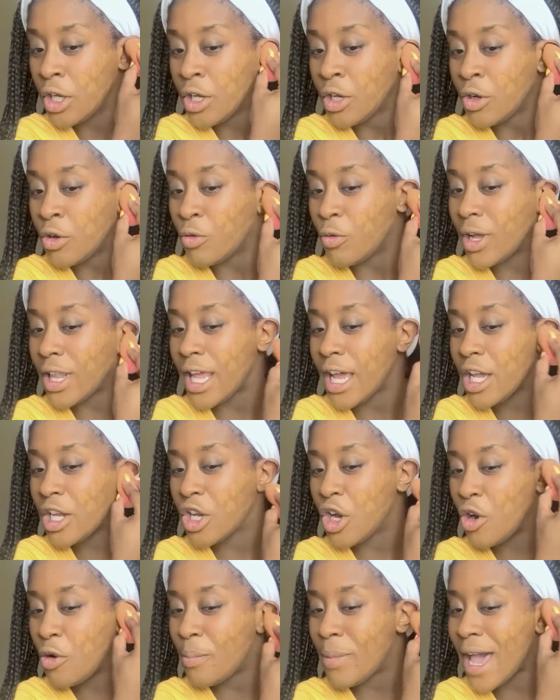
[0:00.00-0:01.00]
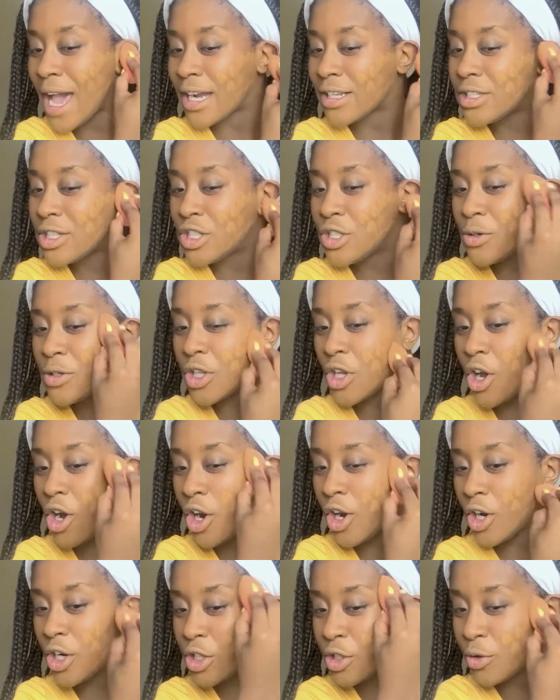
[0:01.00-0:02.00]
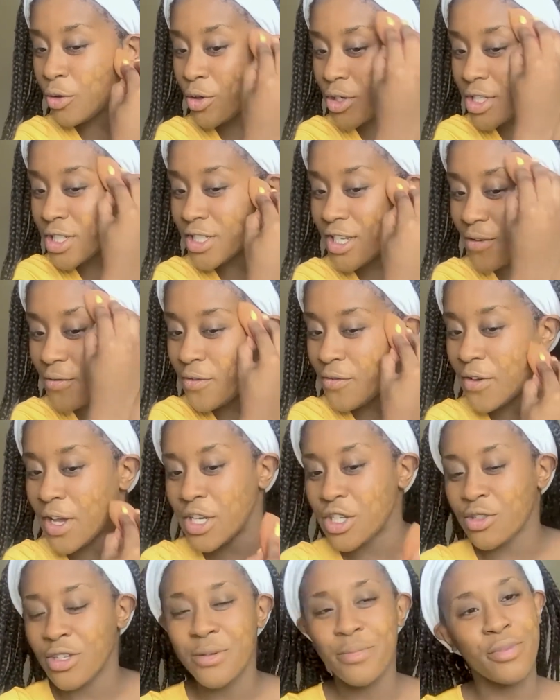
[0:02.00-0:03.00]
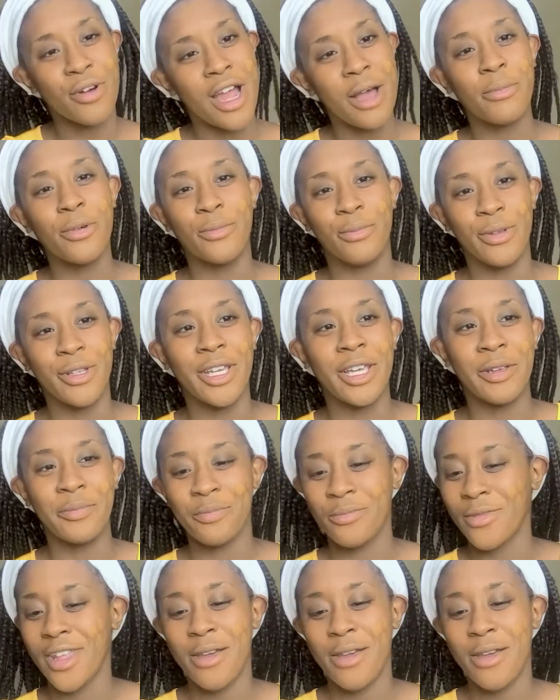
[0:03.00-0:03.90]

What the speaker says: Will I go back to doing the hardcore stuff eventually? Probably.